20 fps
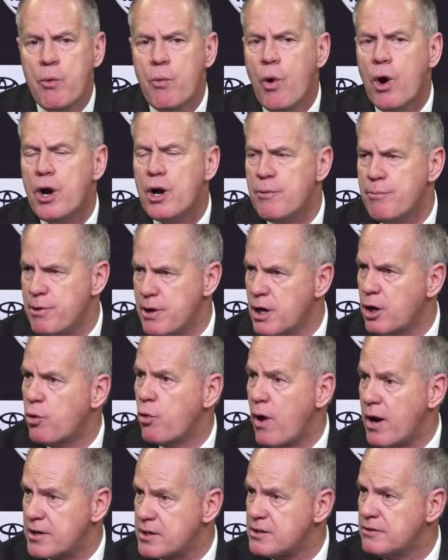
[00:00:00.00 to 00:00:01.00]
We wanted to be
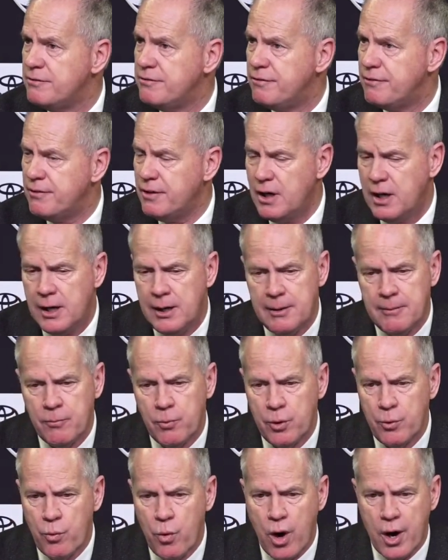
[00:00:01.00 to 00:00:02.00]
aggressive.
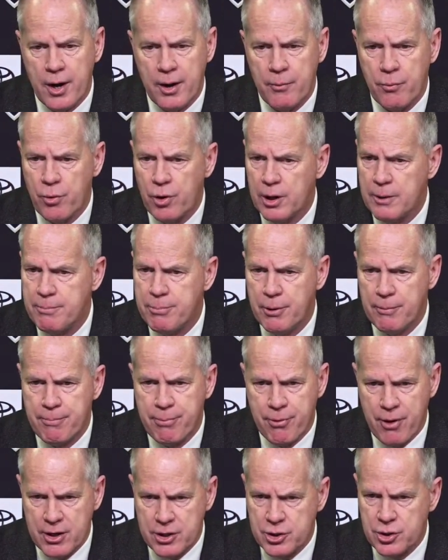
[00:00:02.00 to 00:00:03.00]
We want to really
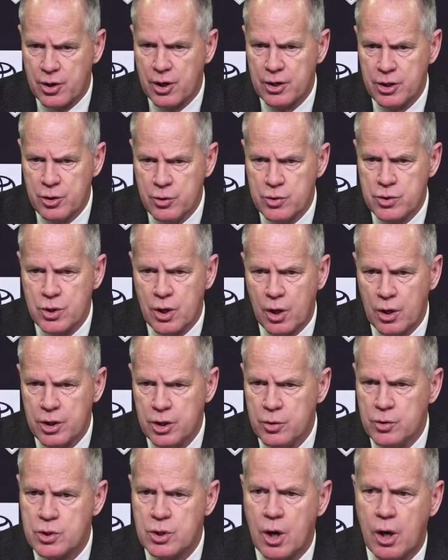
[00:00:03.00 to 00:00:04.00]
put pressure on Utah.
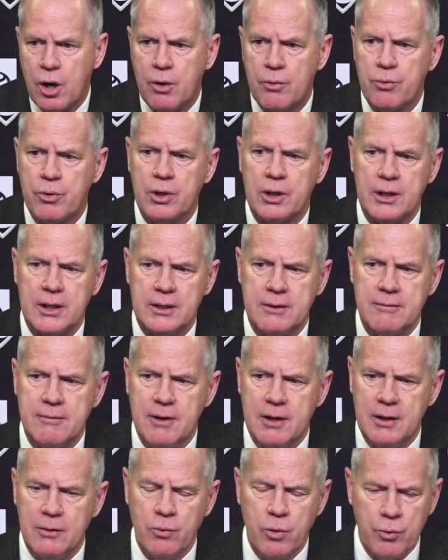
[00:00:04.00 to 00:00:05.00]
Utah really,
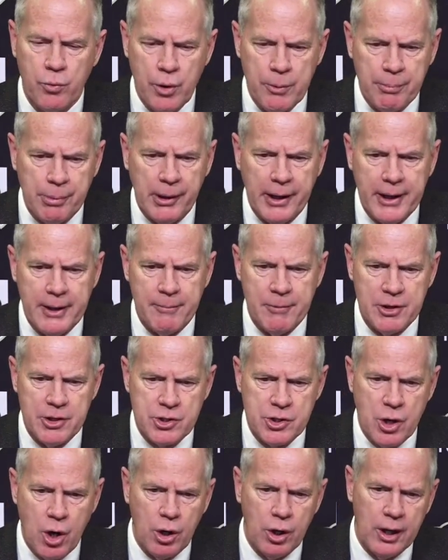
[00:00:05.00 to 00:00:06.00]
when we played them in
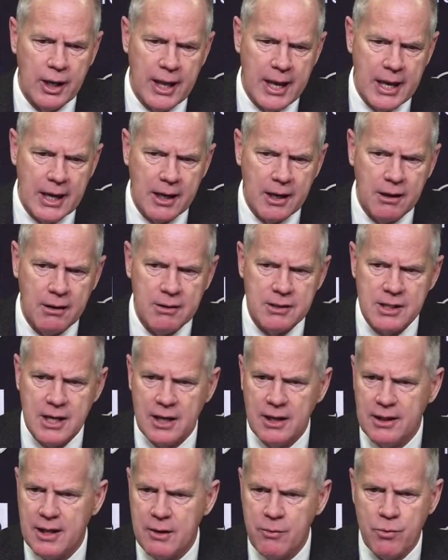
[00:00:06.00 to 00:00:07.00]
Salt Lake,
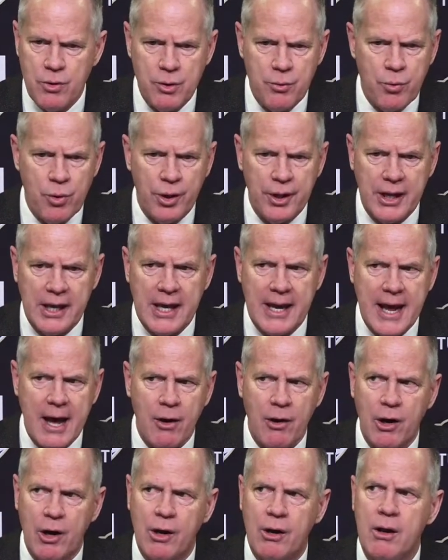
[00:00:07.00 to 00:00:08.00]
Sandy, they really get
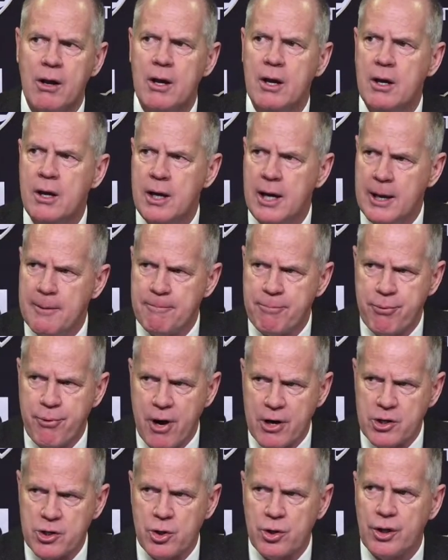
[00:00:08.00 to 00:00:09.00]
out and
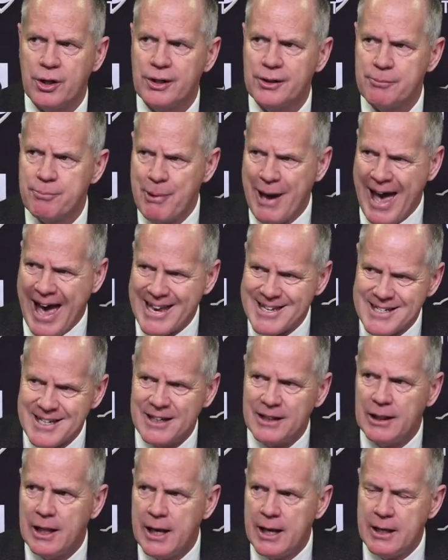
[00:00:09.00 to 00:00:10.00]
pressure the
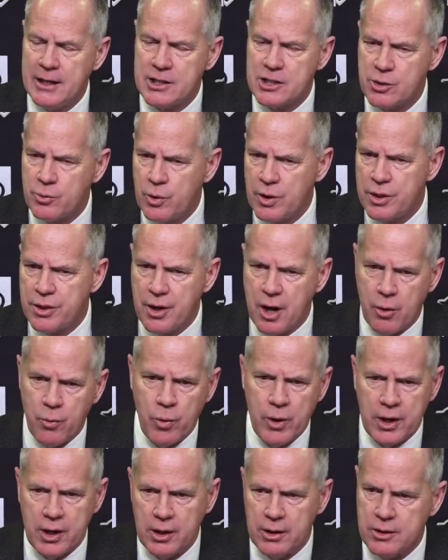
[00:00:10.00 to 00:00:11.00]
passing lane, so we thought
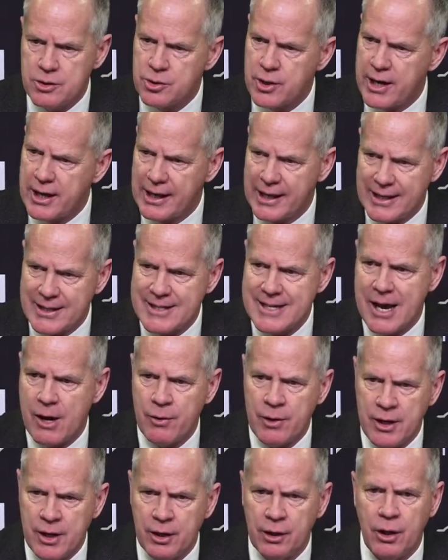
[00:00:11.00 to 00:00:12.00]
we could try to get
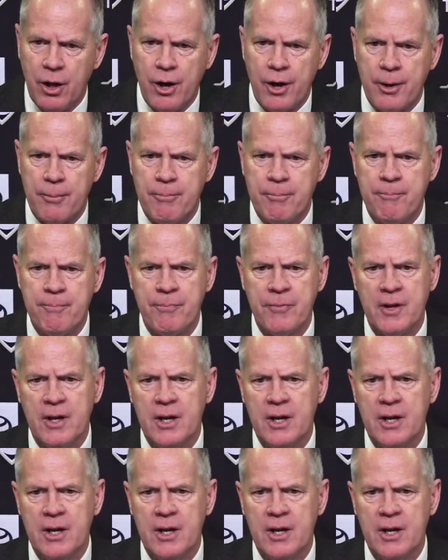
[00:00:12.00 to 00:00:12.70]
downhill on them.